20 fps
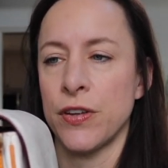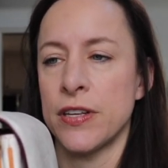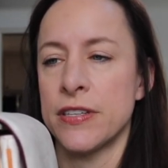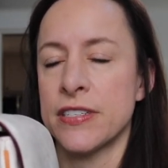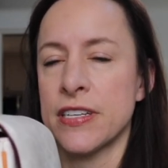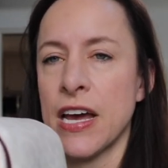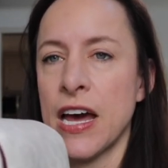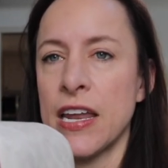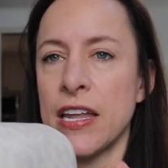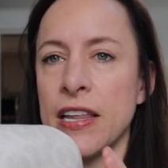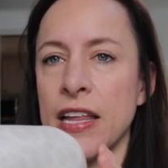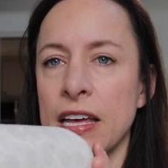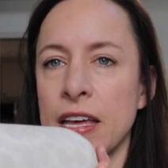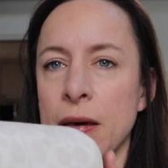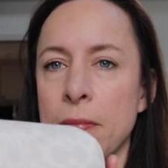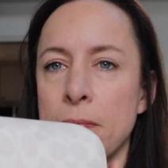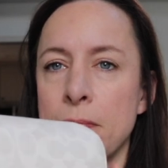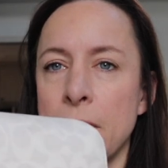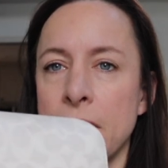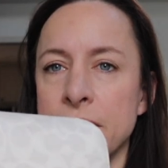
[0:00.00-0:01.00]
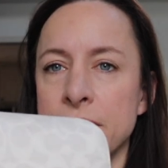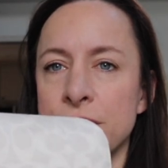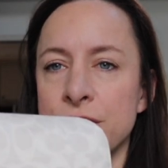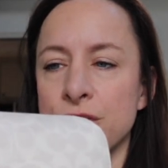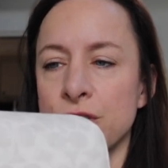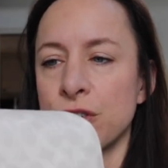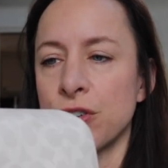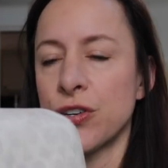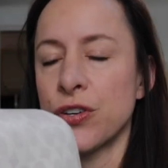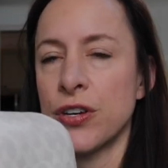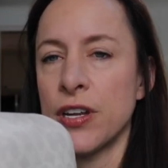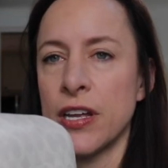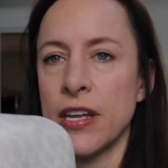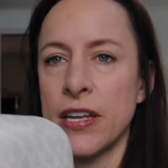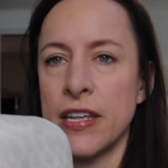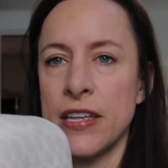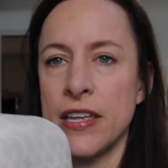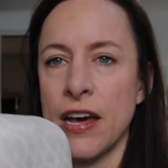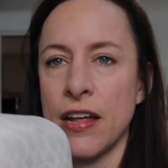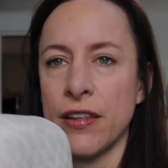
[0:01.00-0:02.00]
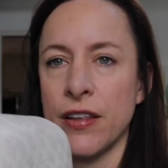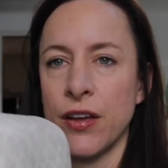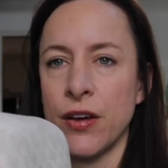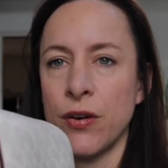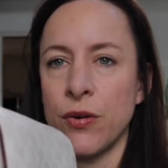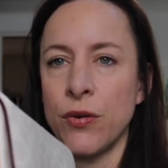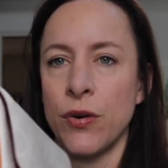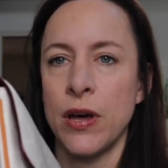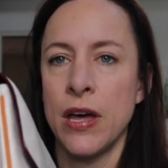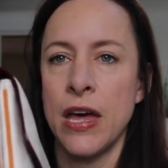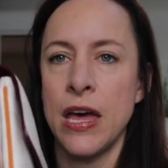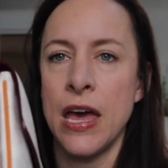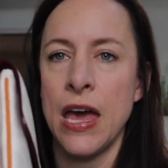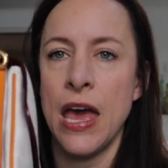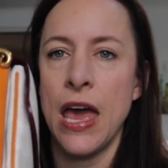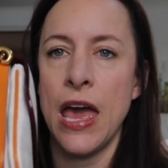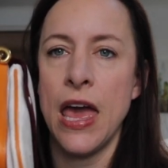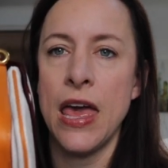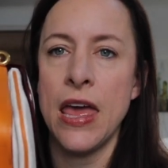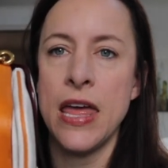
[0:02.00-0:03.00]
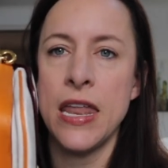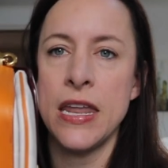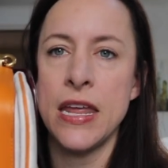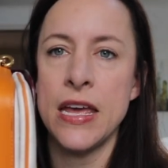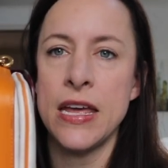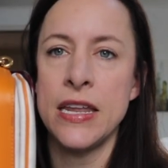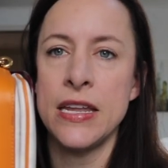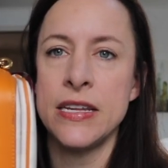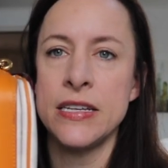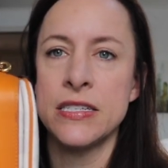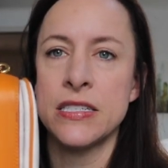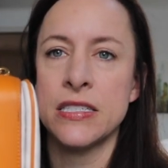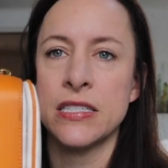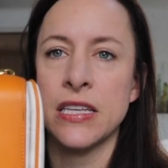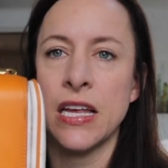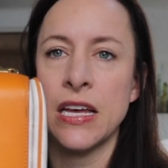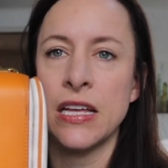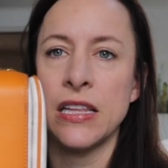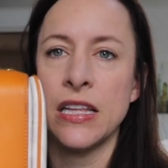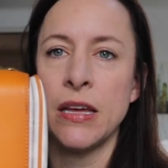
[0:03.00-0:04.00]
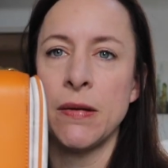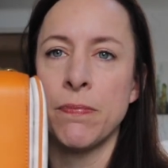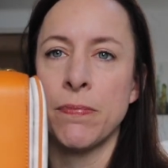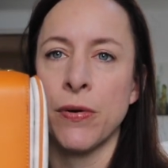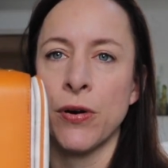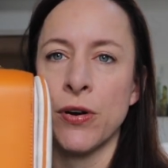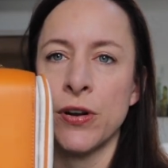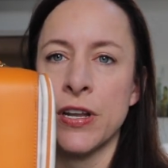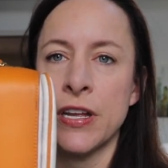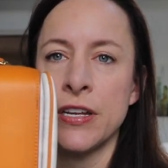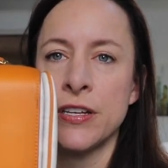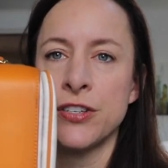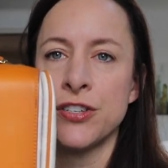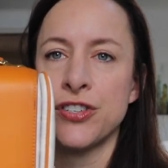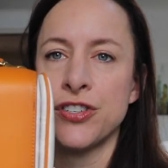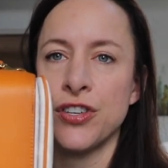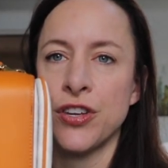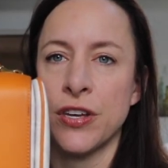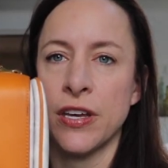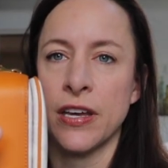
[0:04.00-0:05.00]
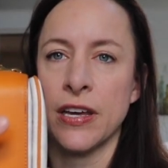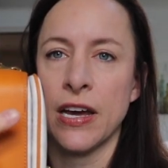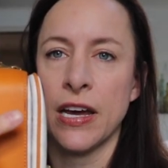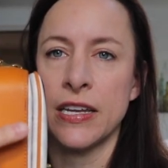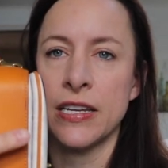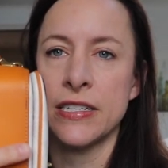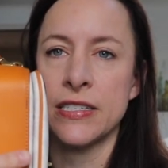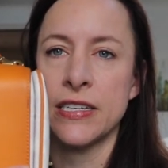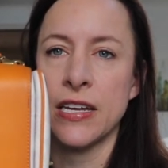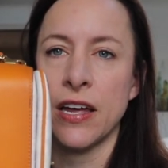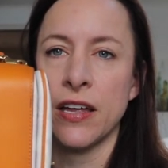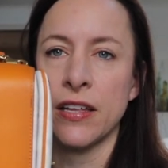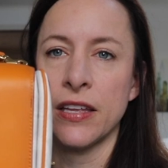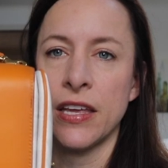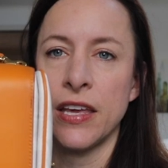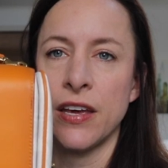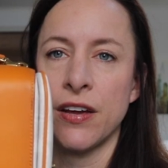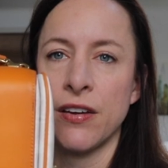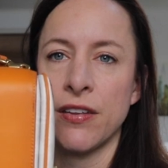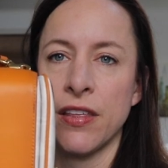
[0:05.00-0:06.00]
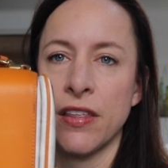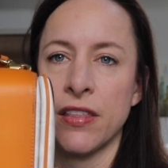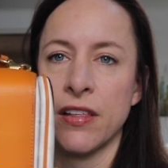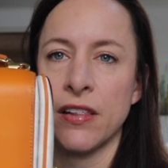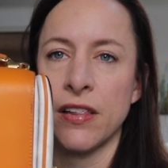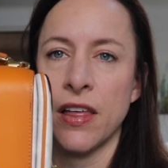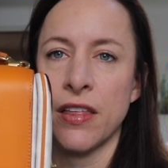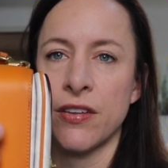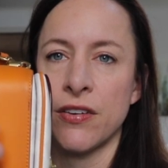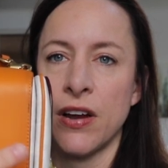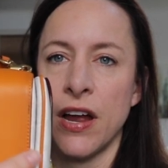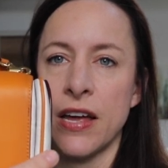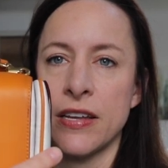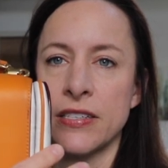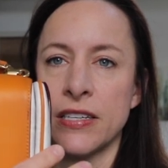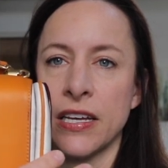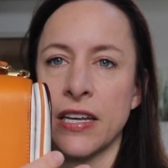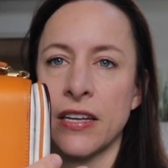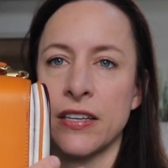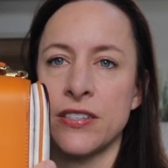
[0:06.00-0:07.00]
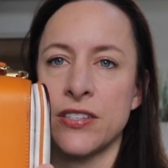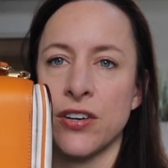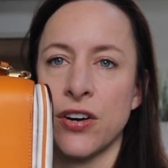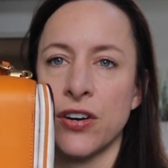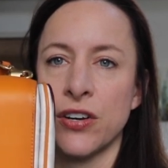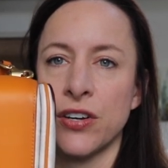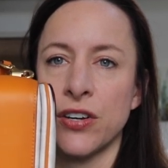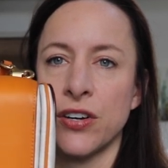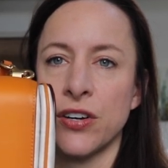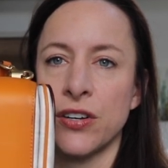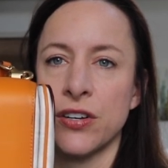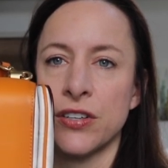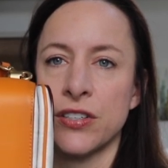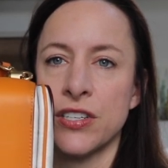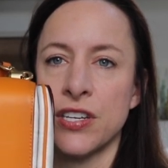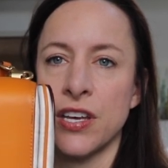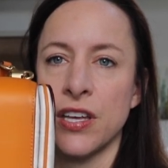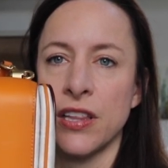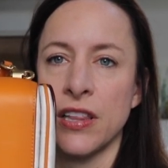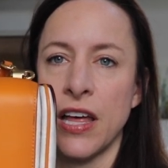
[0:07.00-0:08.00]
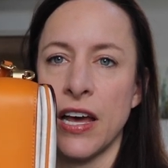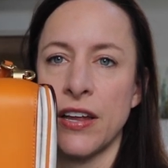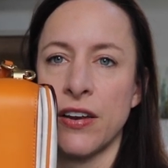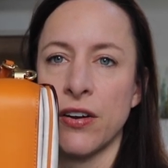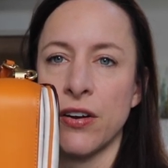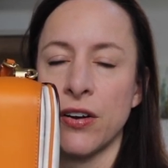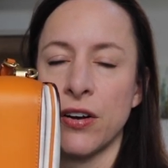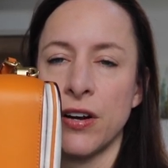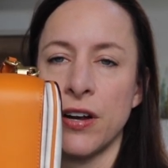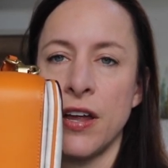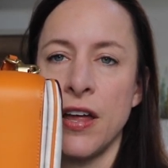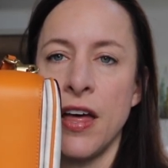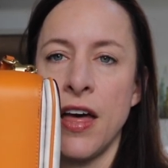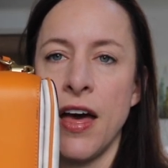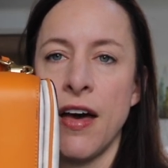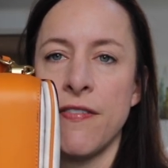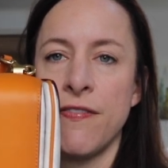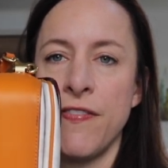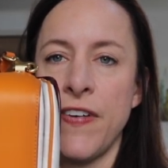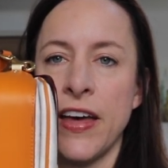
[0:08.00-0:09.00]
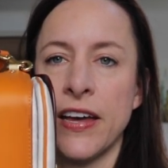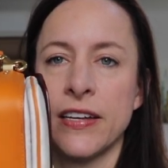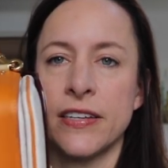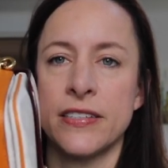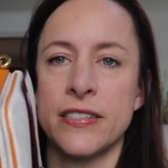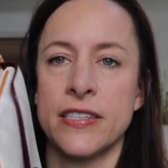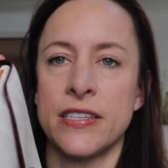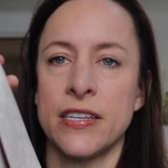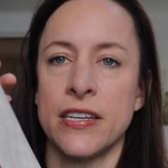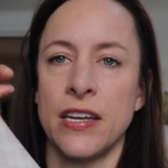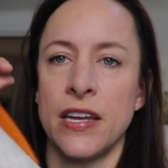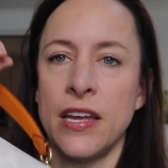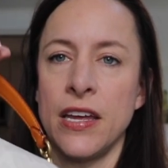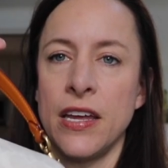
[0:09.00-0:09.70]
It's kind of like a mustard yellow, and it is slightly burnished. You can kind of tell here that the leather has like a darker to lighter effect.